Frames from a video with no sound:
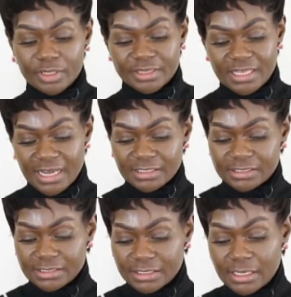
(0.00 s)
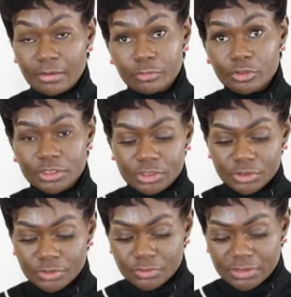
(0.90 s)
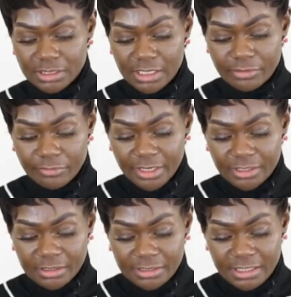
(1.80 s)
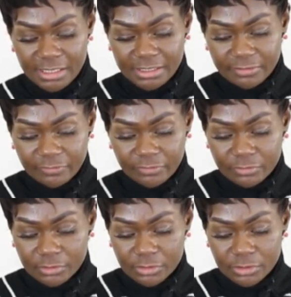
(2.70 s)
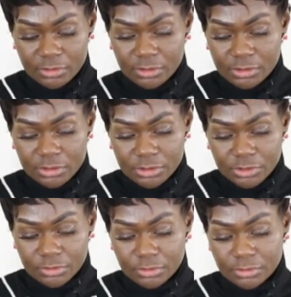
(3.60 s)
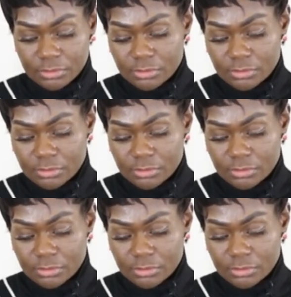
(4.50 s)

With that, I'm going to use a regular knife to